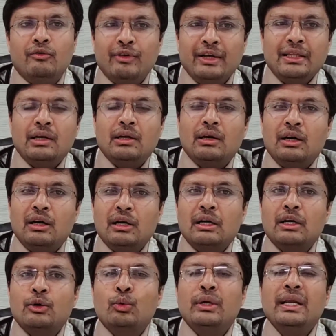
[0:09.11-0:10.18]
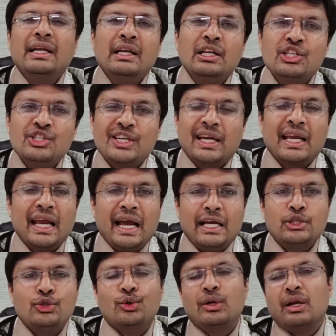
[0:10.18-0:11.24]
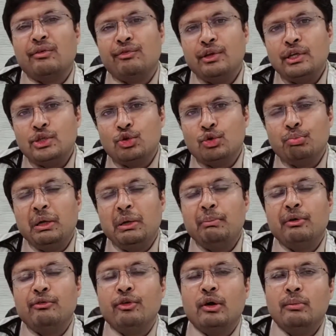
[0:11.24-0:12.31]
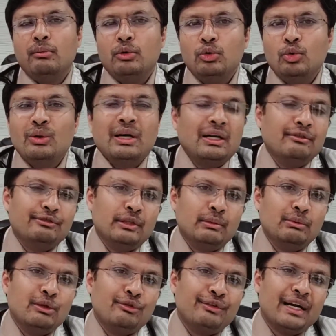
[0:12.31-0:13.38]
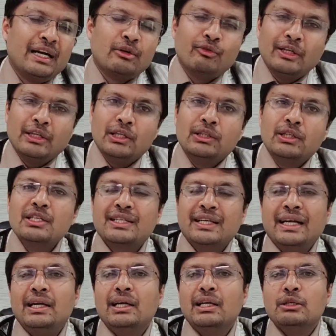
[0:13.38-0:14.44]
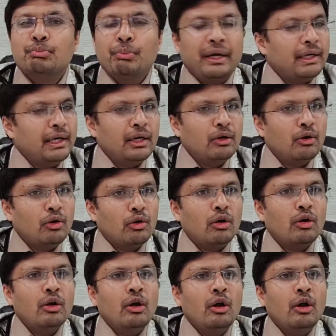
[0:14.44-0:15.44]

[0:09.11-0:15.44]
whether a routine check angiography should be performed to confirm the fact whether the stent is patent or not